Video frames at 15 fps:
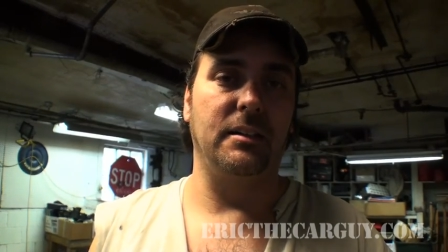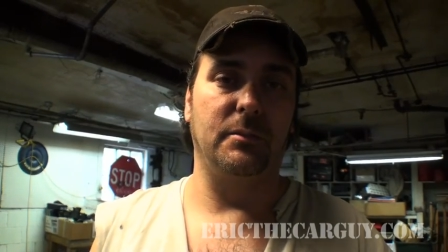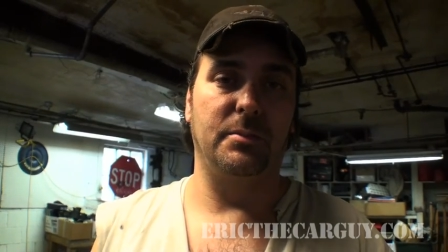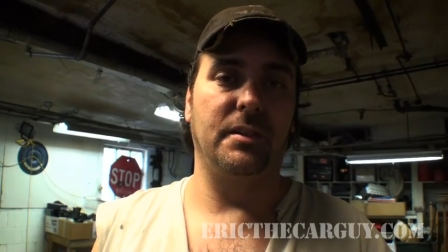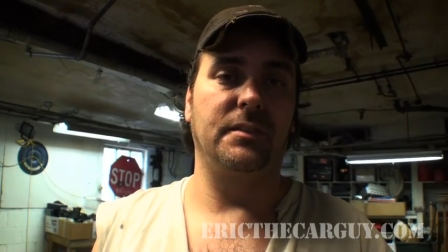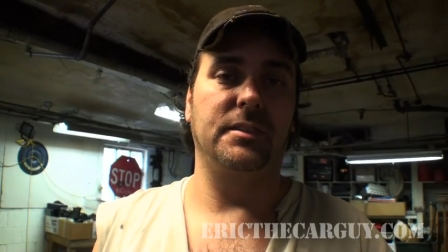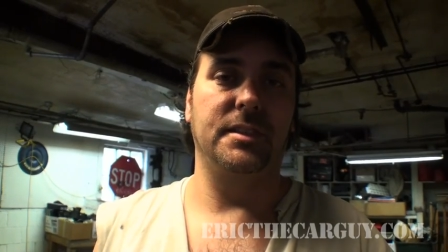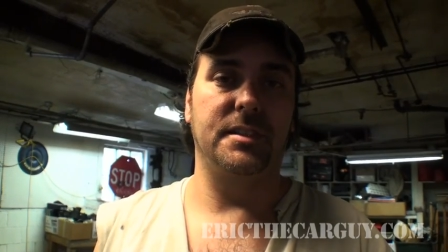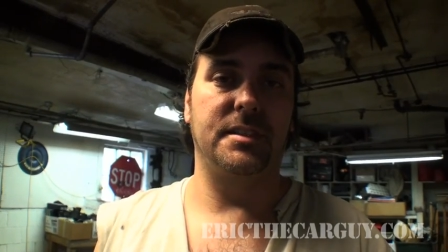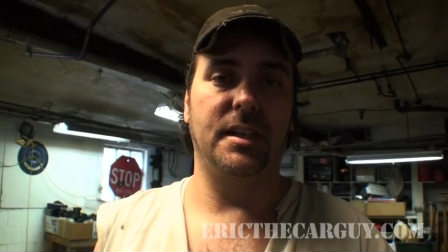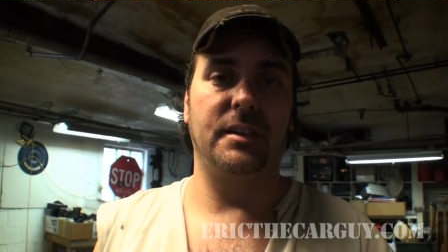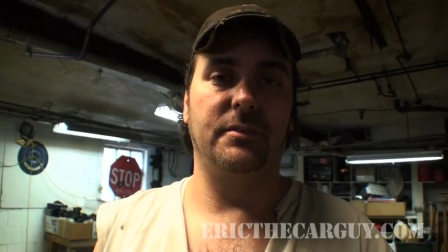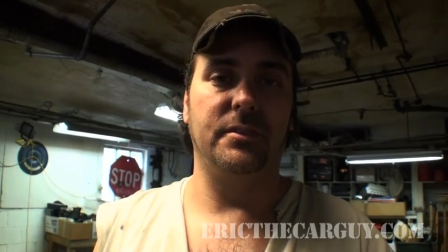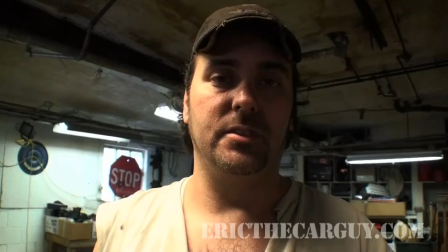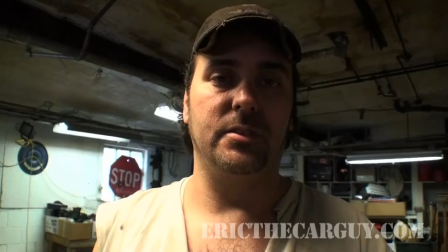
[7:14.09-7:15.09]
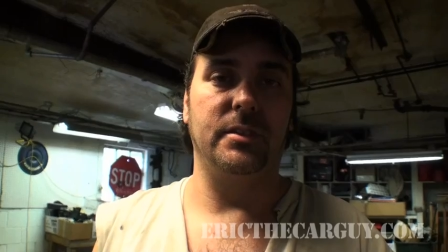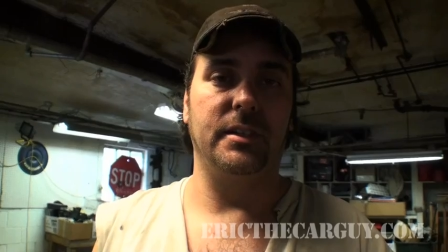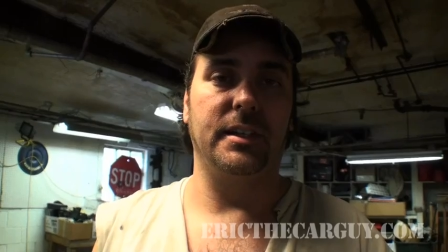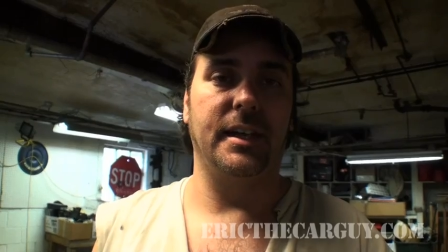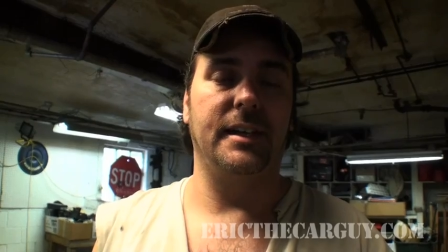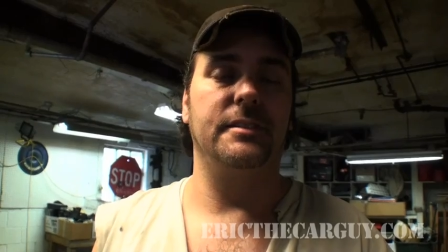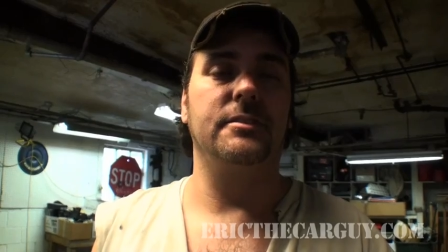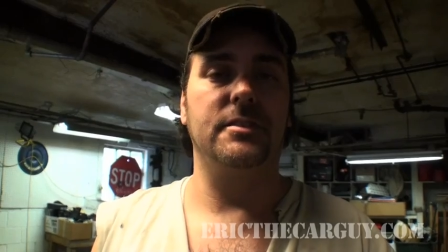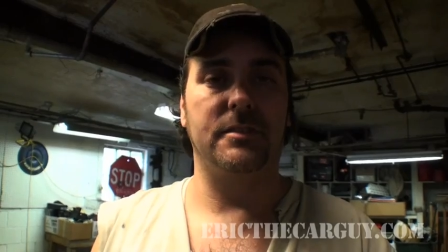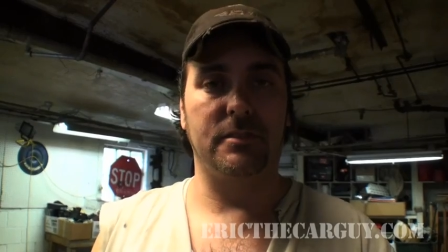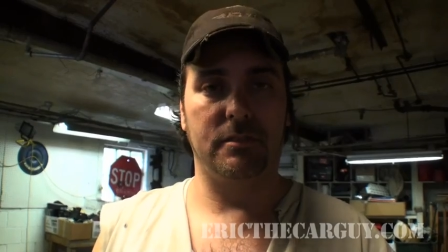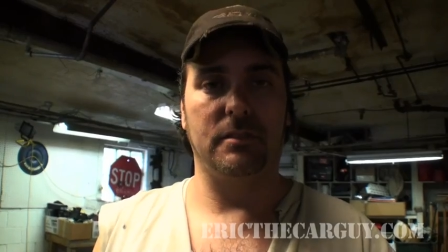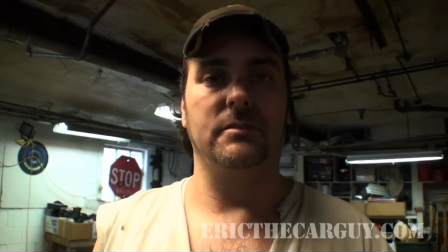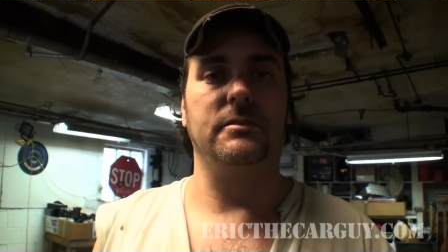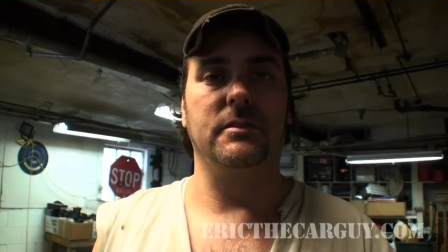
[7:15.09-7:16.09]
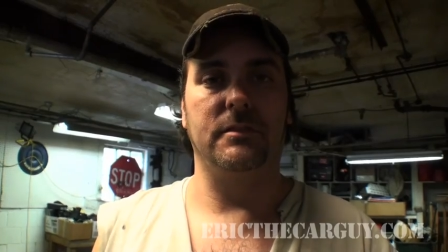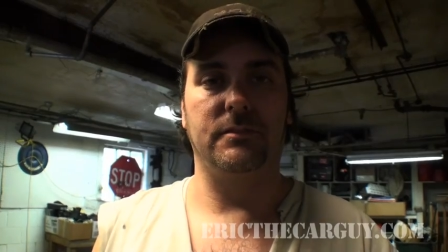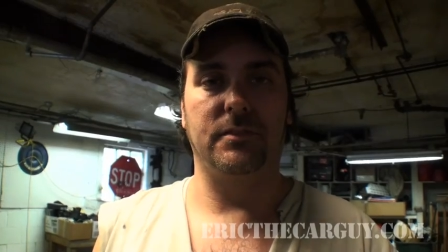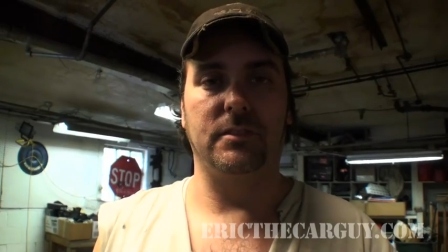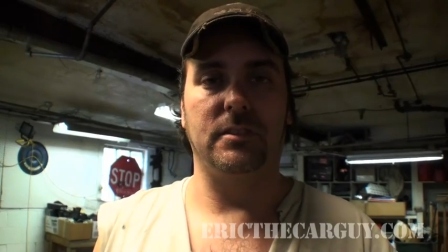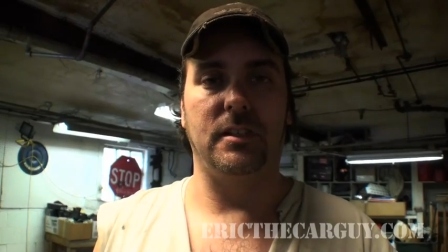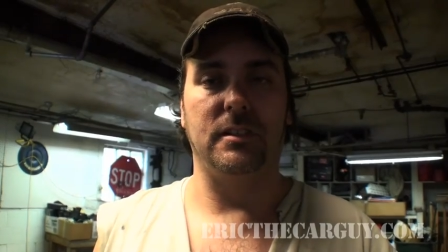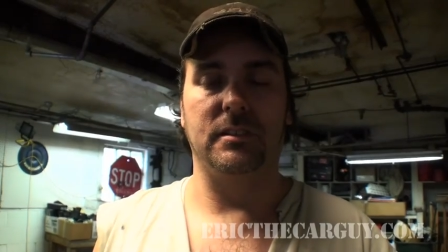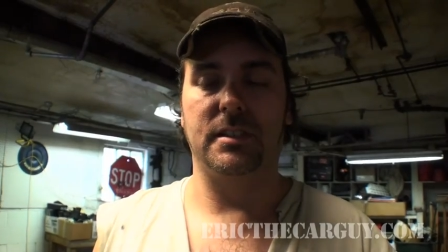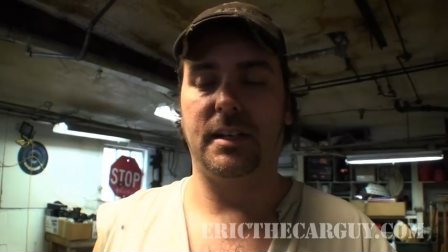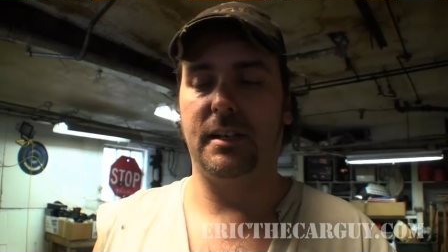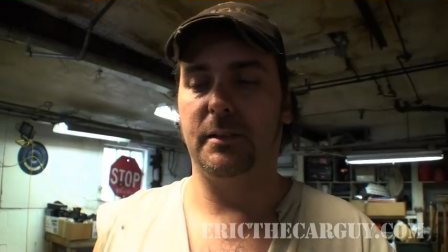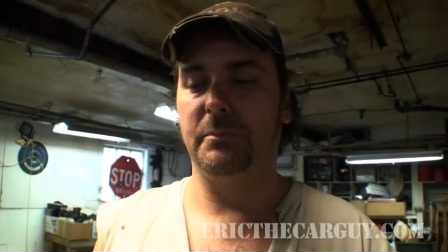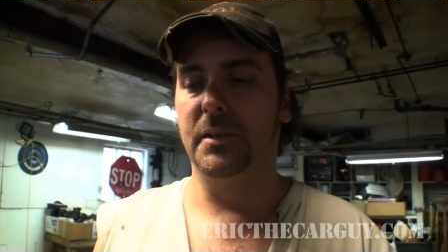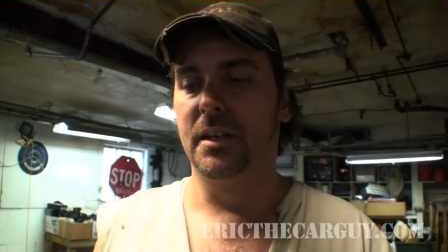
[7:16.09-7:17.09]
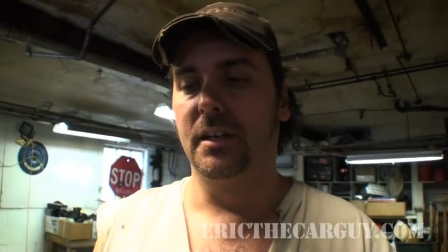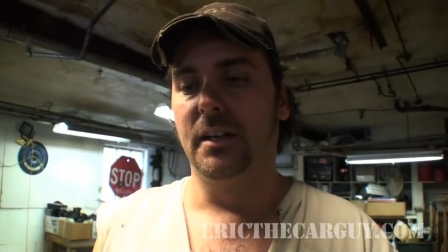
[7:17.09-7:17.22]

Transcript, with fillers: you're perfectly safe in doing that. Just don't do it for a long time.